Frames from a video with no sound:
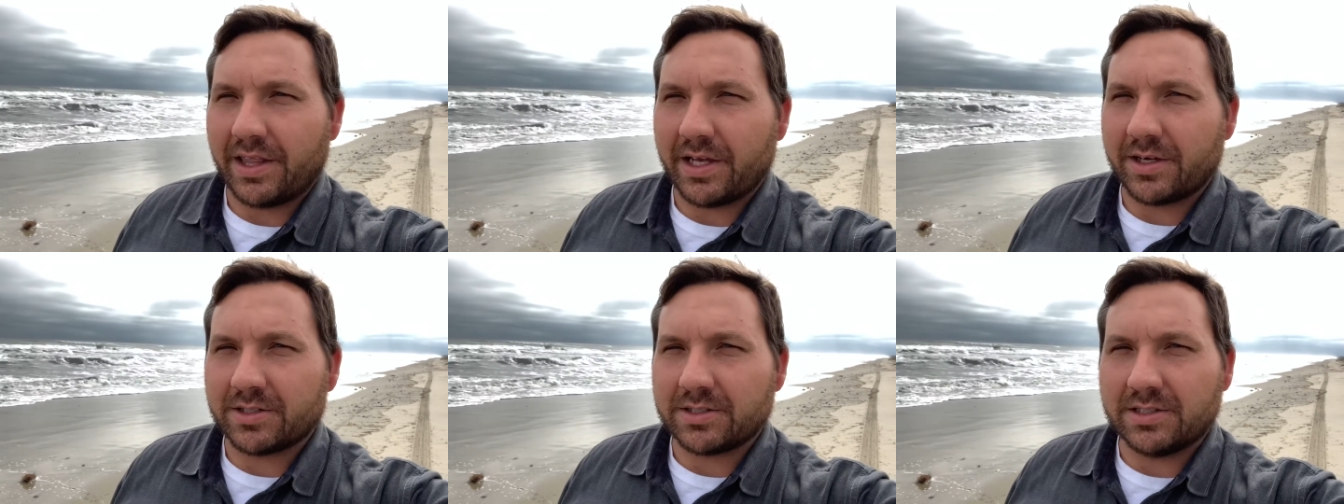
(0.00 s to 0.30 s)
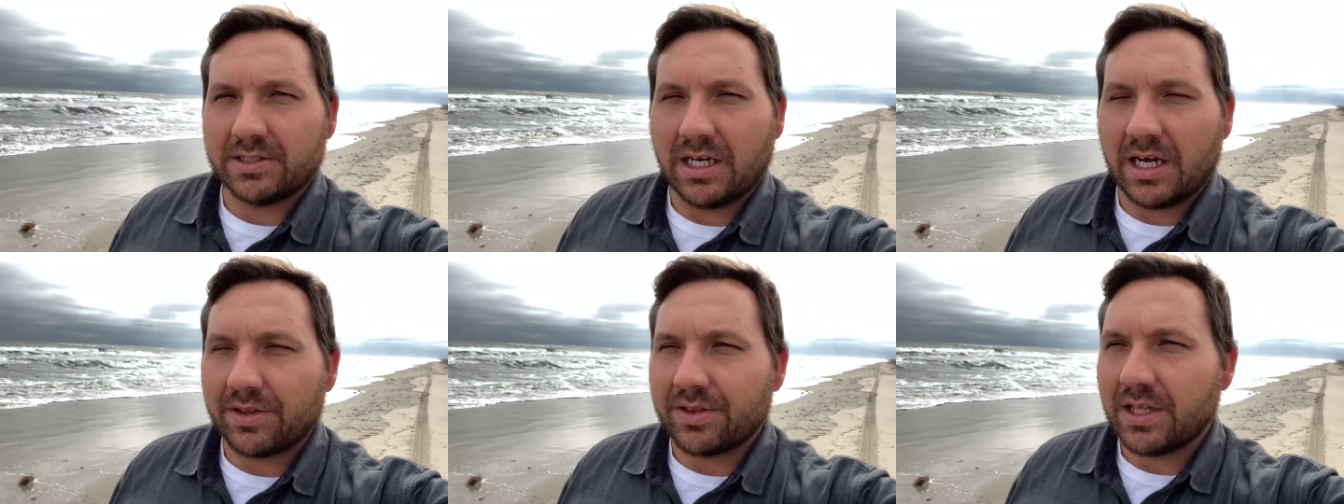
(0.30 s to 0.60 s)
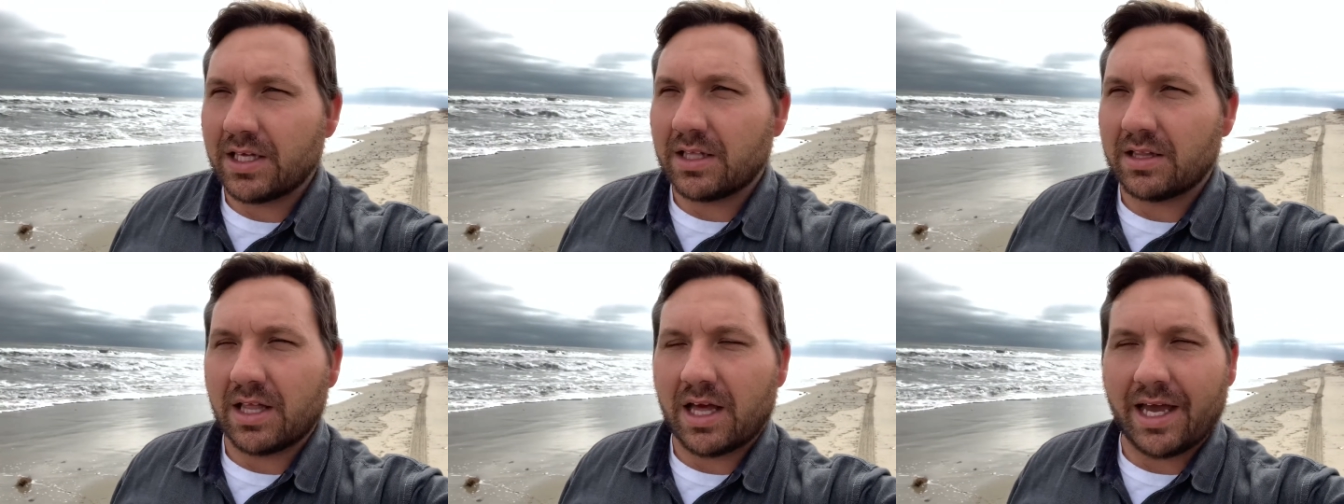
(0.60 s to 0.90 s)
There's
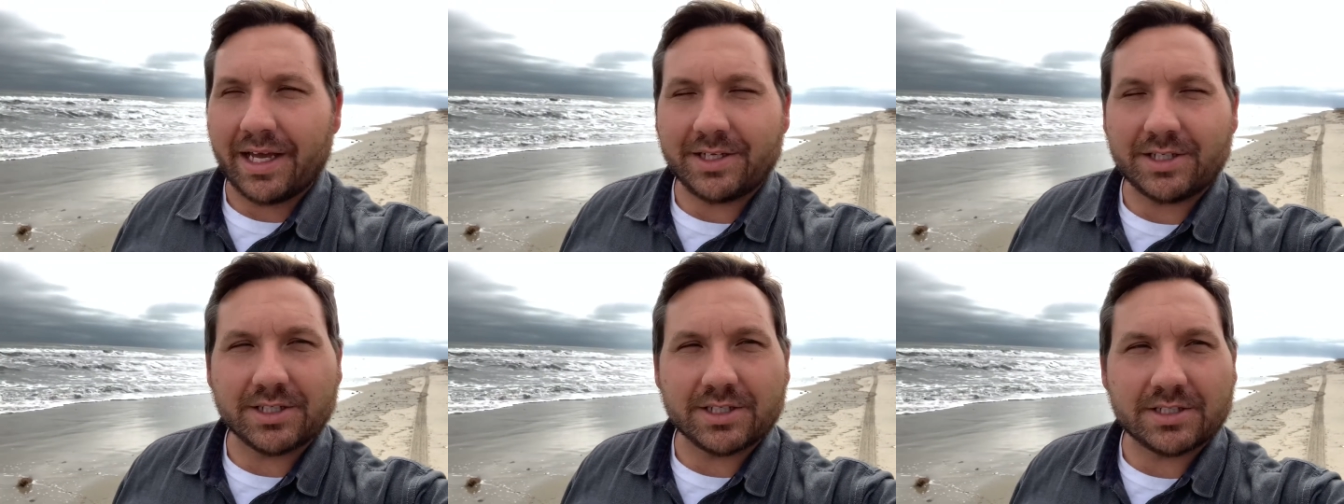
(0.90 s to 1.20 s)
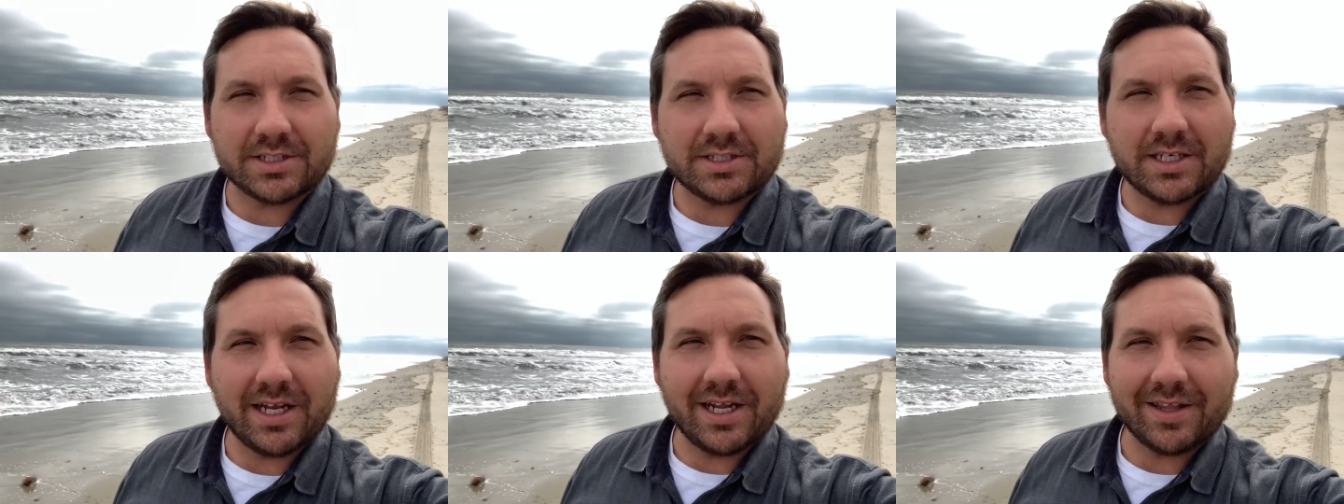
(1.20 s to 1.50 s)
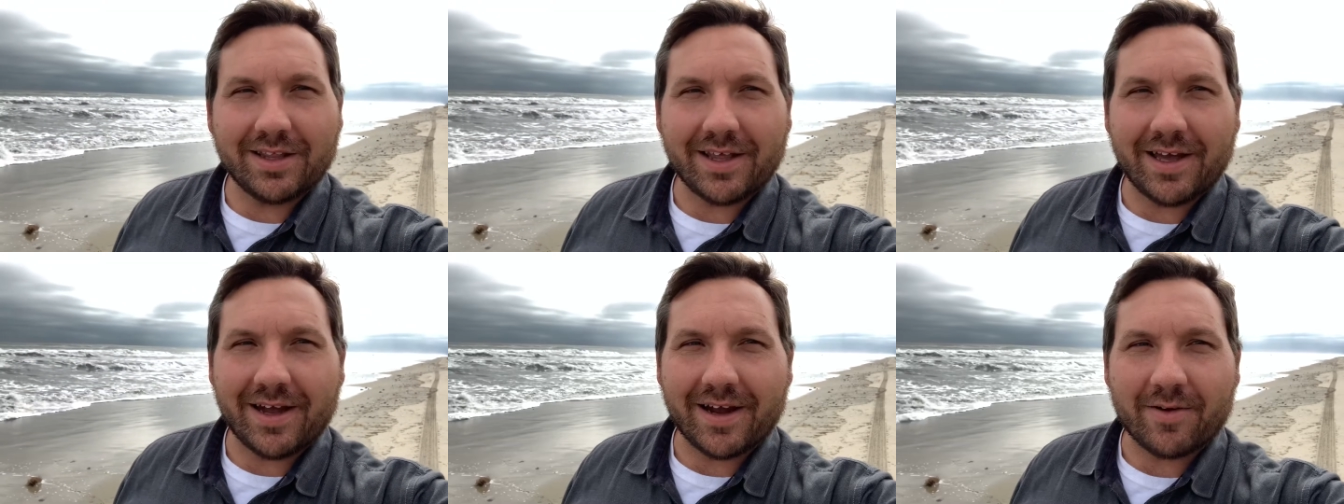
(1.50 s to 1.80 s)
nothing like just
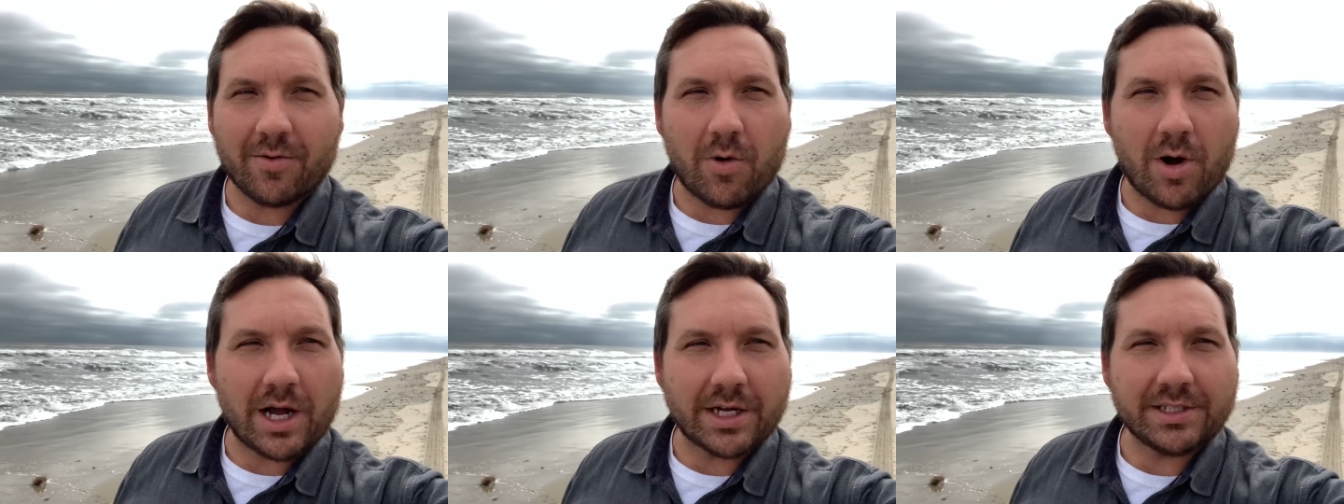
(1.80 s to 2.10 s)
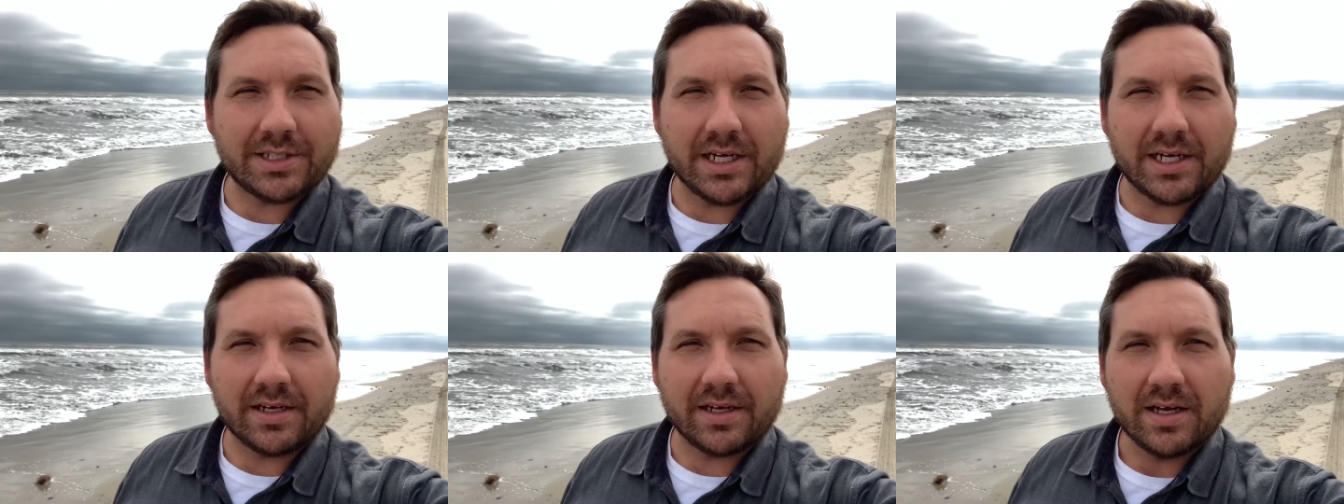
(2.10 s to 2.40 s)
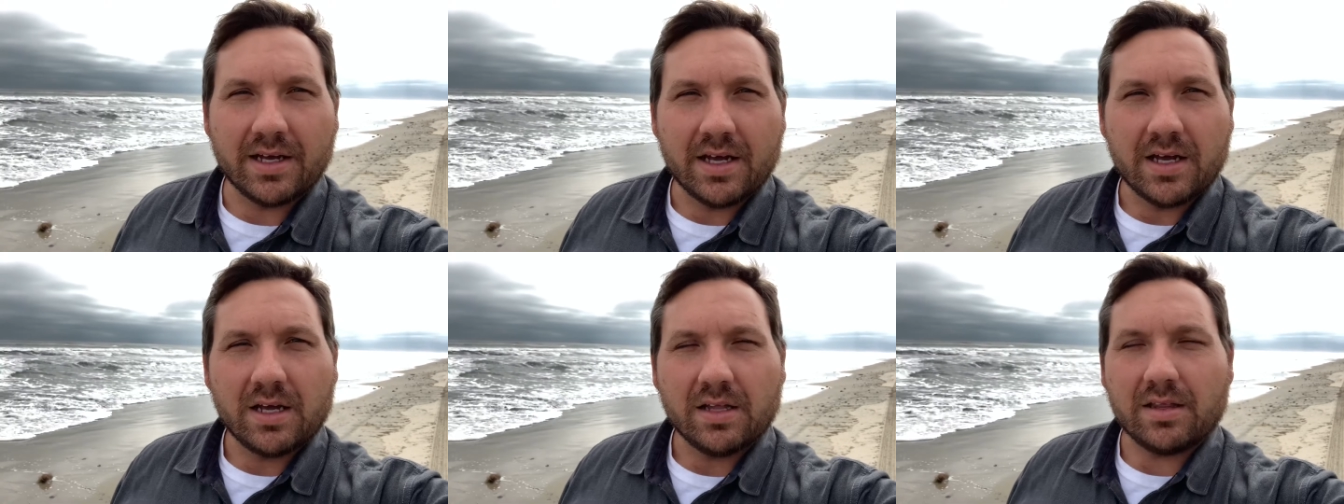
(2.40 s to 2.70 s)
sitting there watching
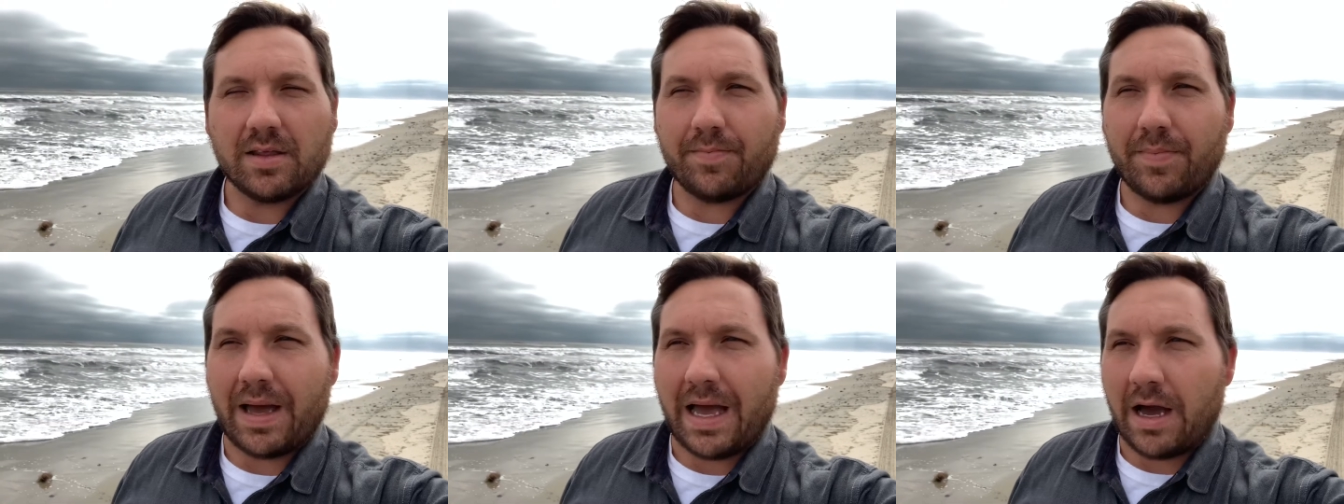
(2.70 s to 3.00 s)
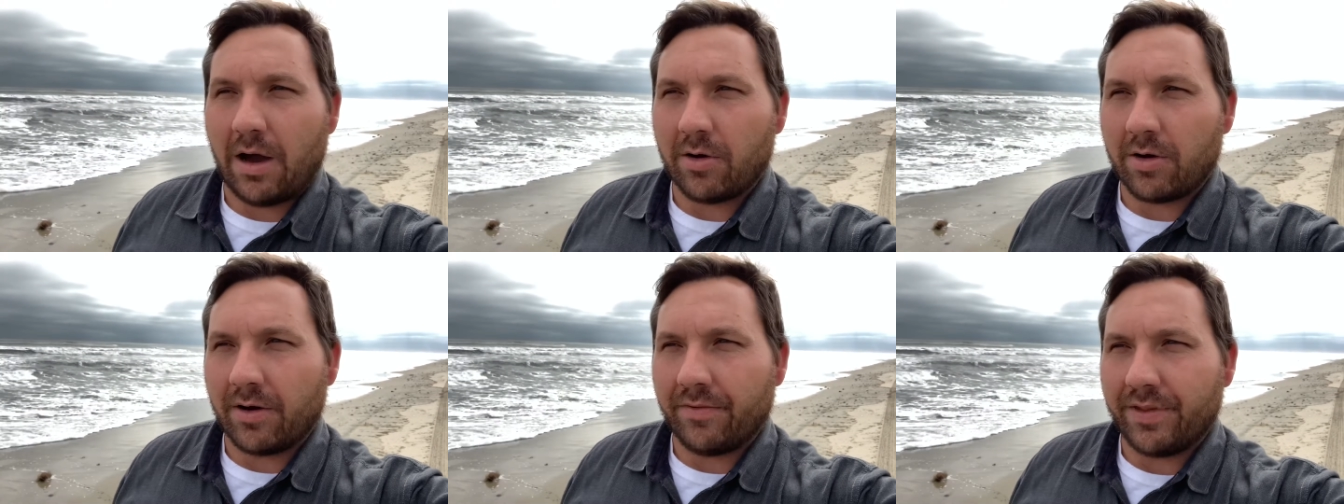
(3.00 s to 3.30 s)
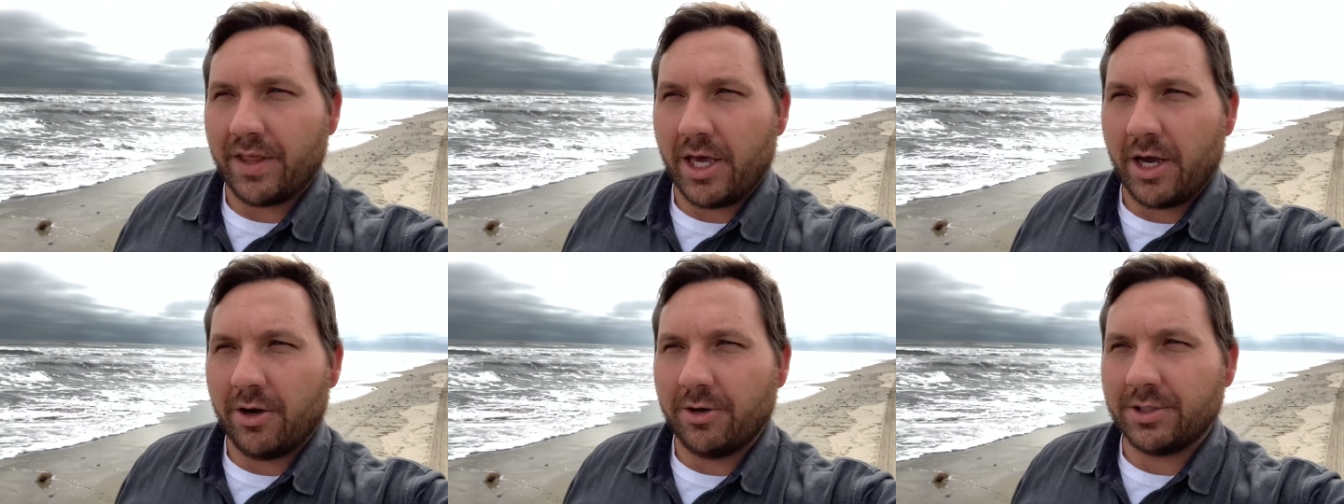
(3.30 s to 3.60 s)
the power of
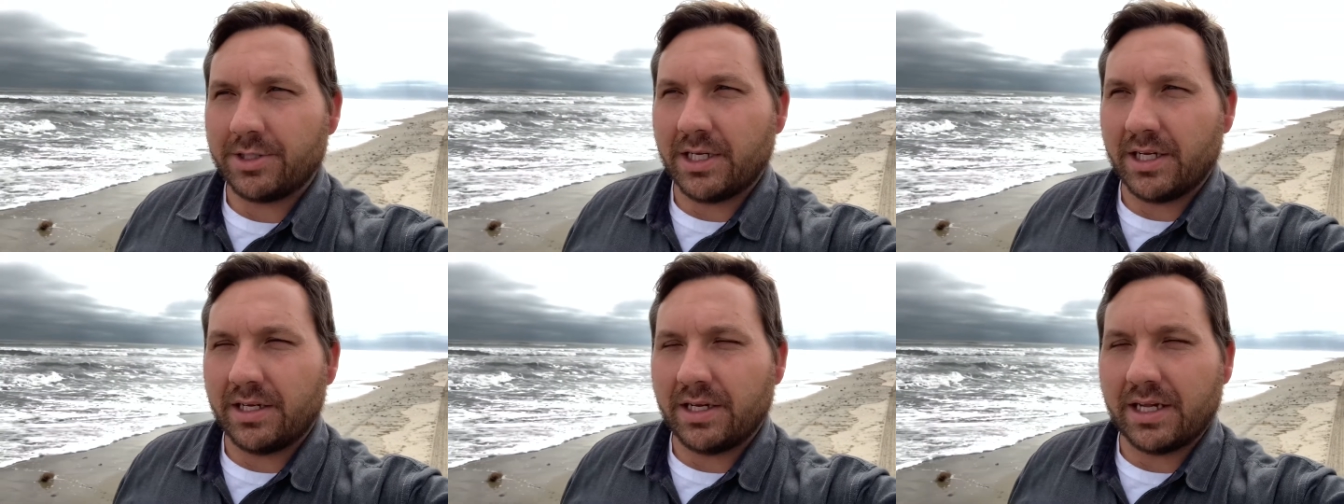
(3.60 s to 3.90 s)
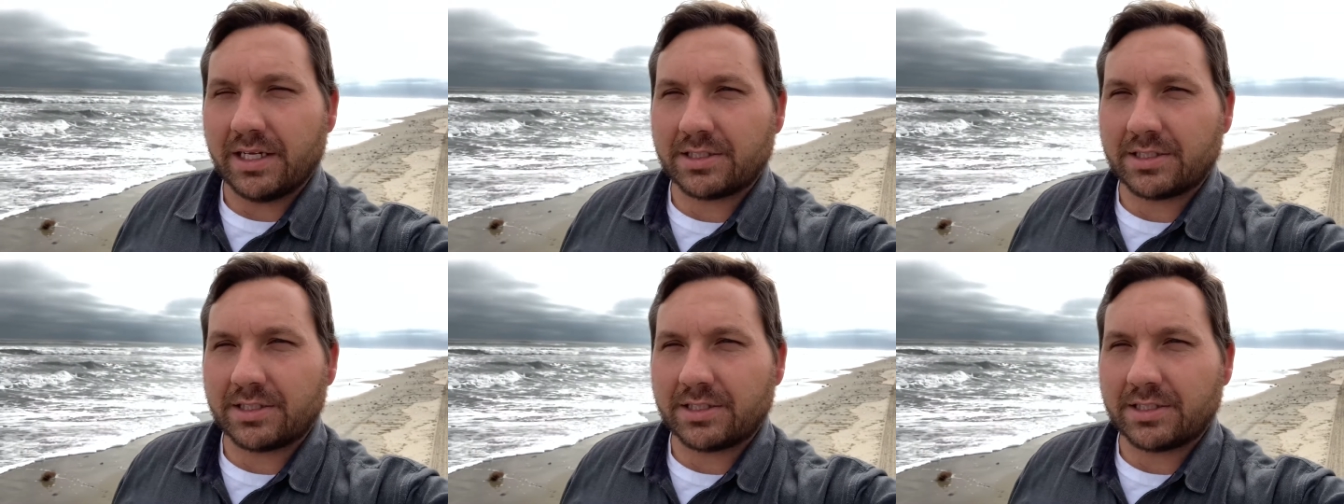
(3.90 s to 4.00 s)
the ocean.